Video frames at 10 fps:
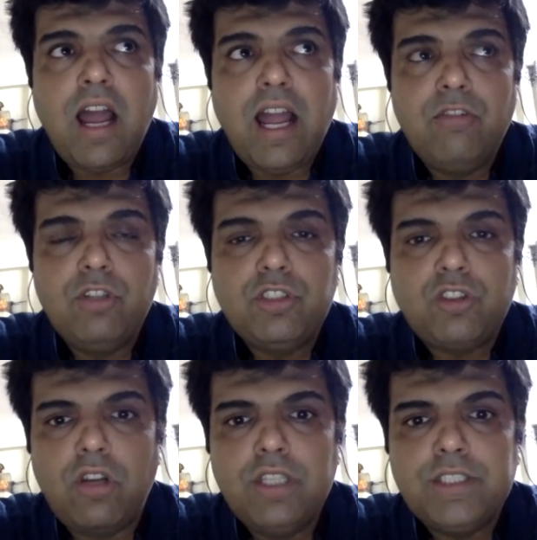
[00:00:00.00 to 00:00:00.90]
I would
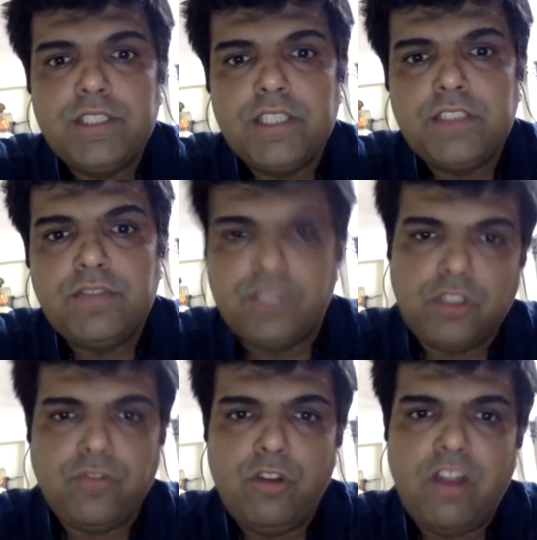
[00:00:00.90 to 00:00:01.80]
strongly suggest, first
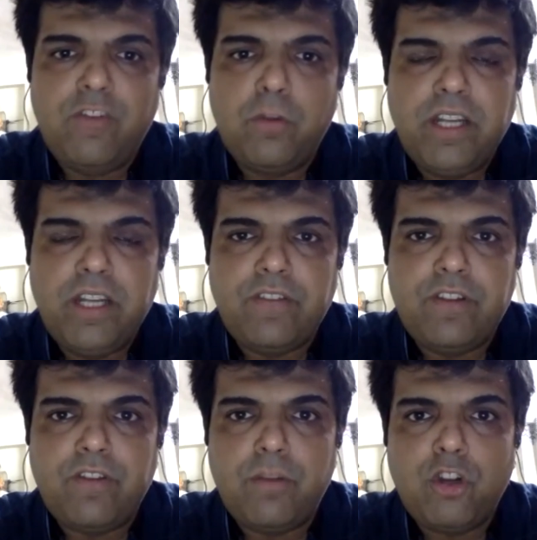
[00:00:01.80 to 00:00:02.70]
of all, you have to be
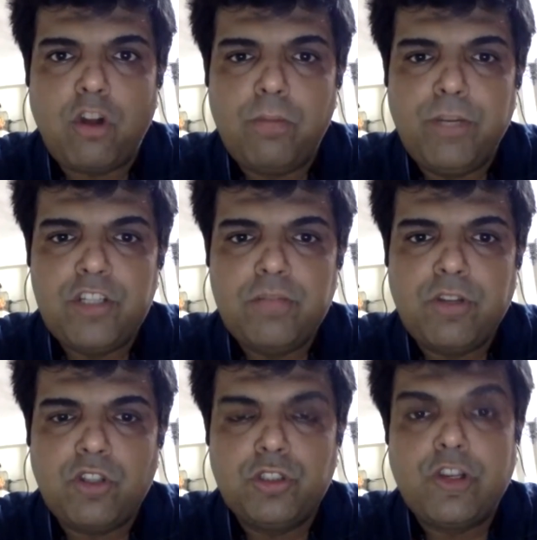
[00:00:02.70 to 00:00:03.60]
different from your competition
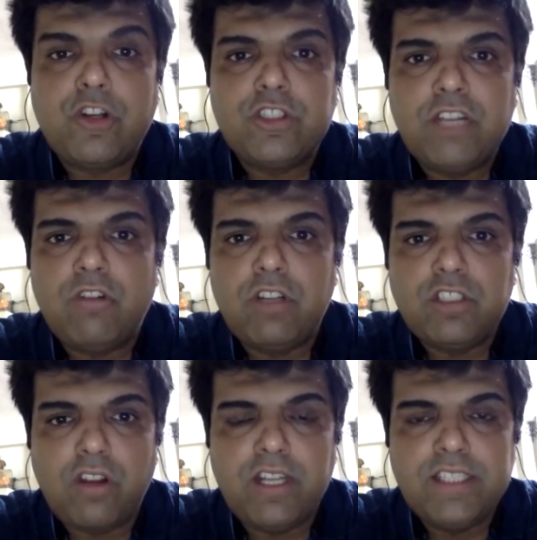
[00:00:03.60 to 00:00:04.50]
because you cannot sell what is
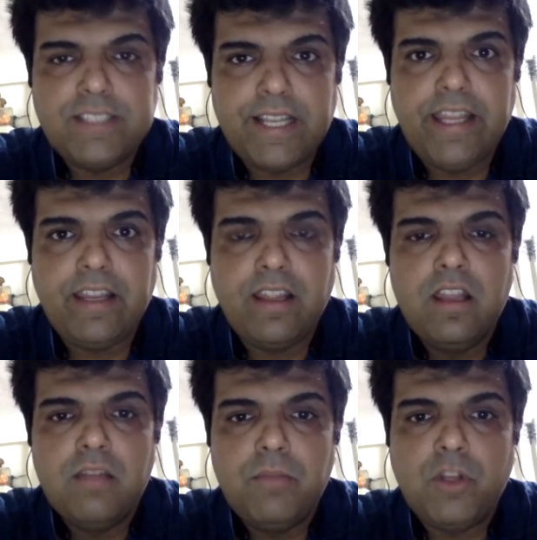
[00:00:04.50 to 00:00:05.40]
already selling.
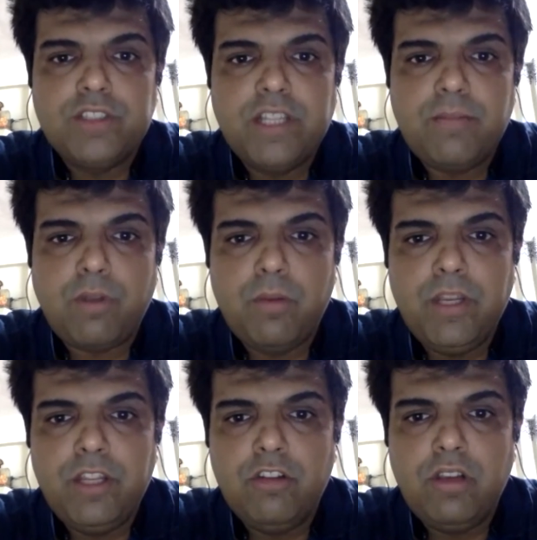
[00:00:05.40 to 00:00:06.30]
Because then
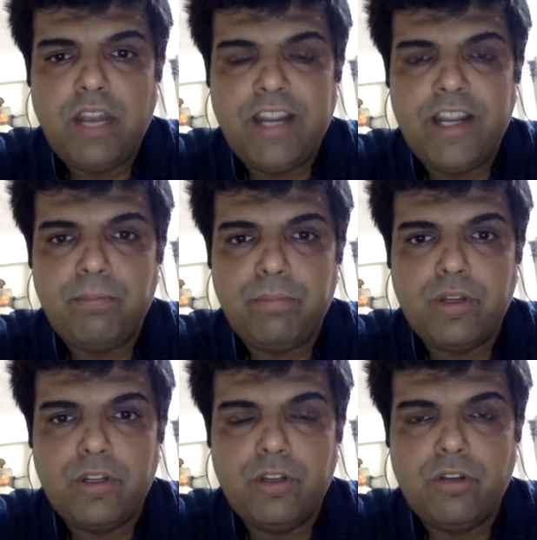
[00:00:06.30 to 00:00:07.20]
probably you will end up,
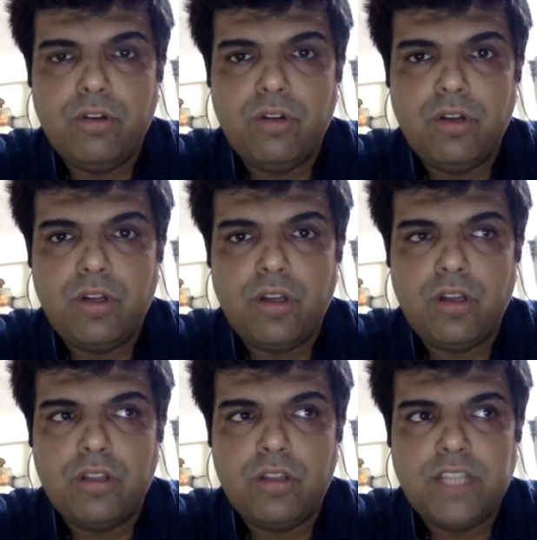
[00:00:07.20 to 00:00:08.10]

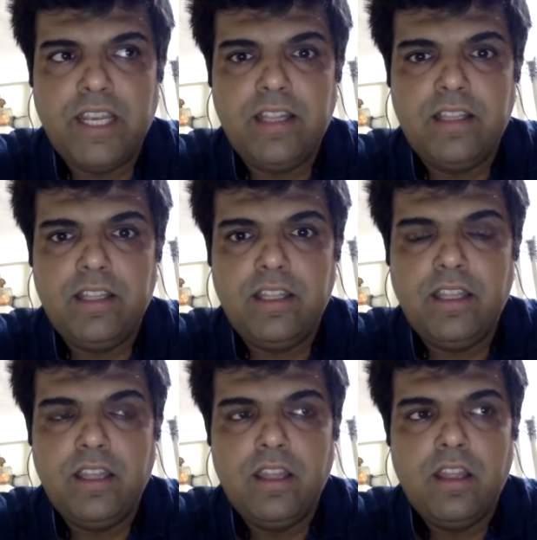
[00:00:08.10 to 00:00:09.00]
selling the...
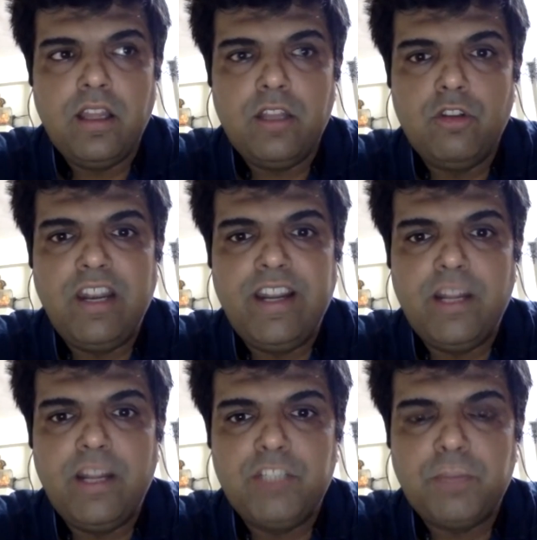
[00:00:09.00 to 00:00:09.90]
you'll end
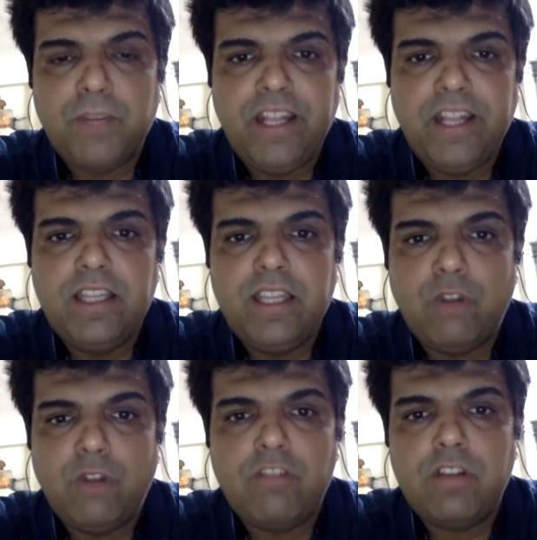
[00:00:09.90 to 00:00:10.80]
up just splitting the
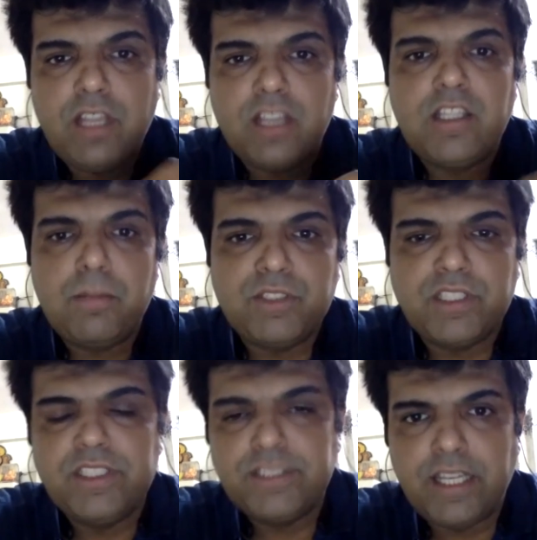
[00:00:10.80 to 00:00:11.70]
whatever the other
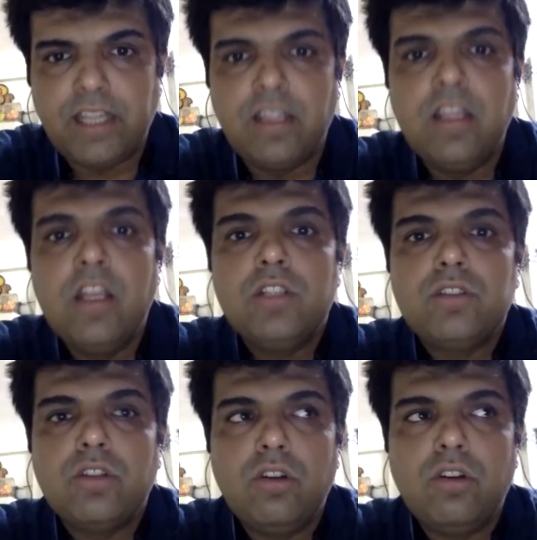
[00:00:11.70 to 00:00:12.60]
person is selling.
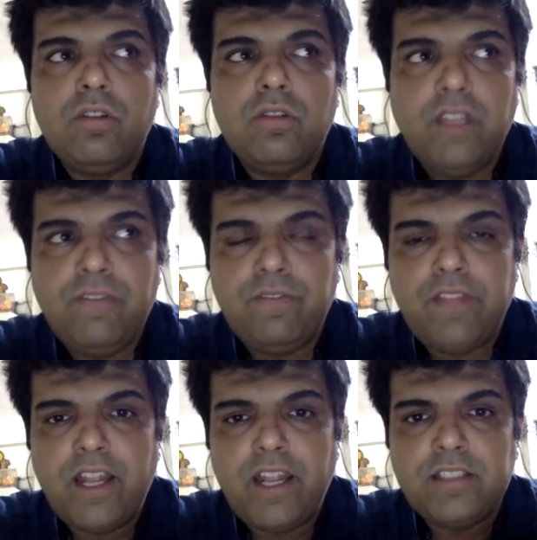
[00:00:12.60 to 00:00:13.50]
So, if
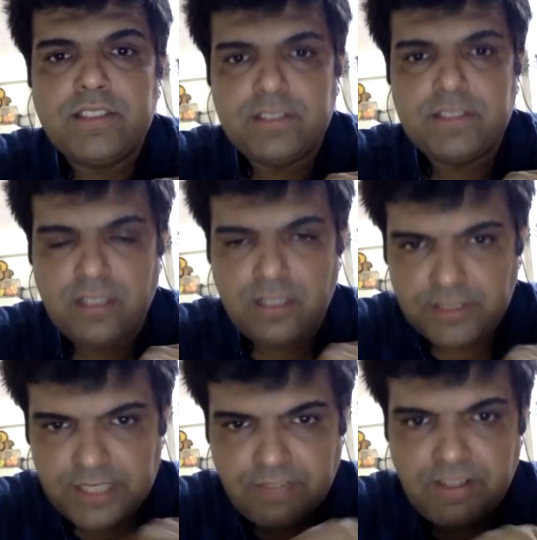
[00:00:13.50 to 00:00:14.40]
there are
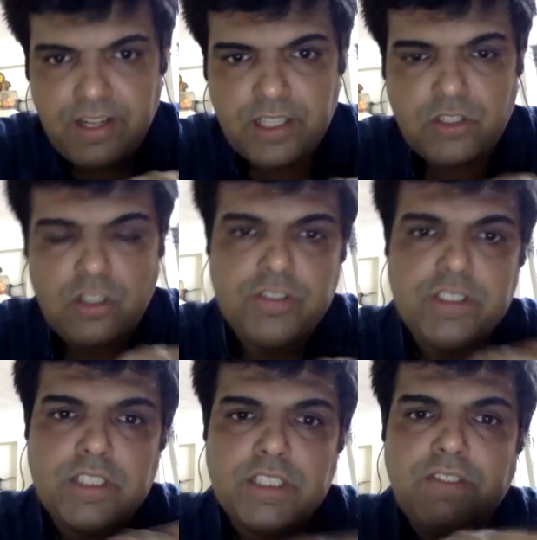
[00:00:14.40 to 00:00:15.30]
7 restaurants
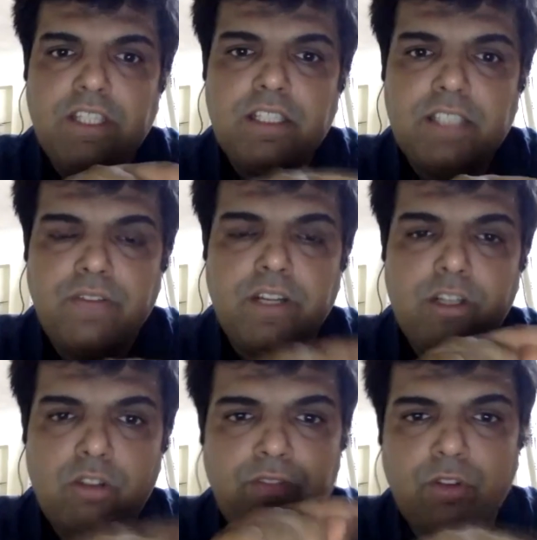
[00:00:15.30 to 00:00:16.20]
which are serving
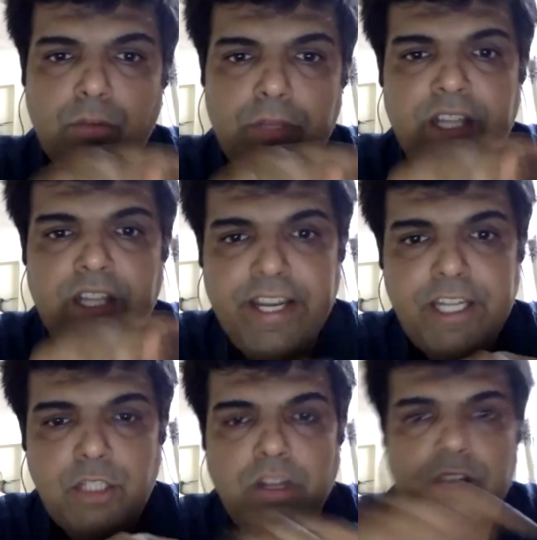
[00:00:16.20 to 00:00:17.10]
different, you have to be the 8th
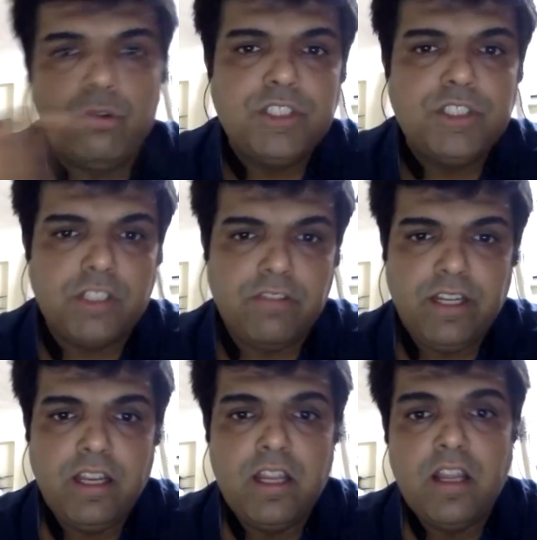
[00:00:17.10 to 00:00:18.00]
one who is
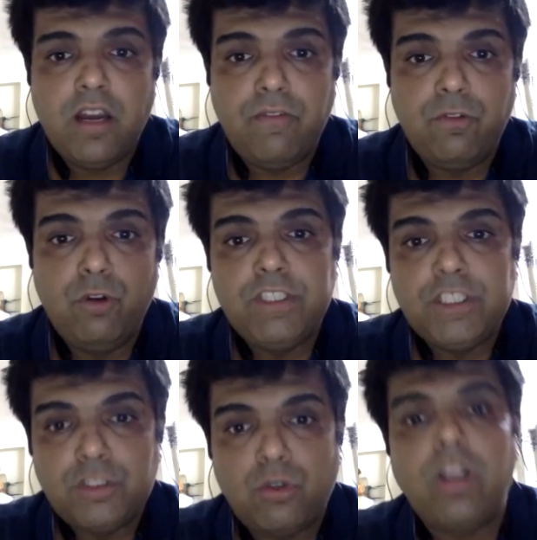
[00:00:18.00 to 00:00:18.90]
serving a food which
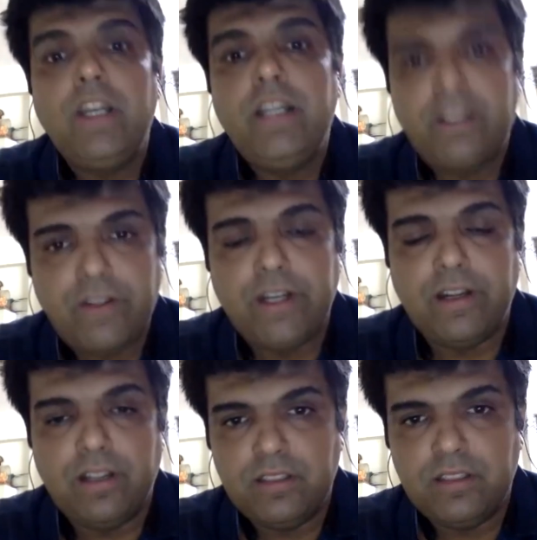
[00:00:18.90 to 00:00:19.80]
is totally different.
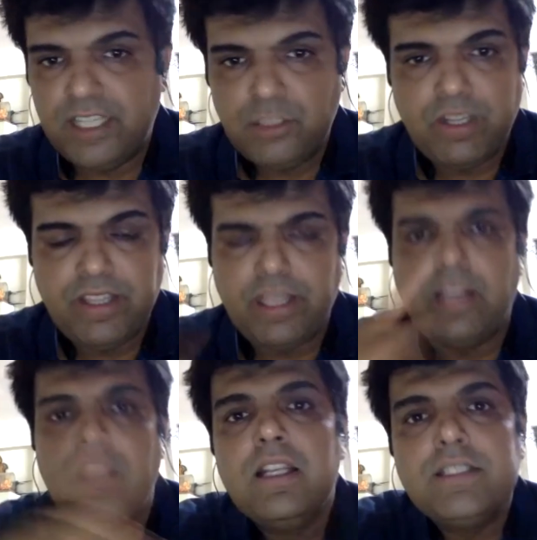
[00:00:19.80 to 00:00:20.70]
That is one thing.
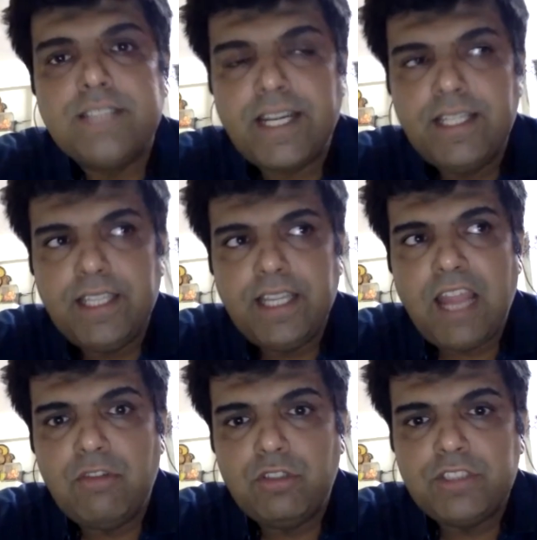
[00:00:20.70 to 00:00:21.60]
Second thing,
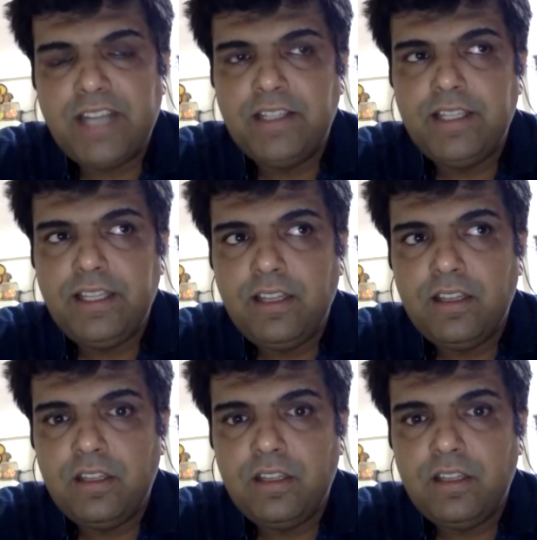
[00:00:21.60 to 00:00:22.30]
I would say, and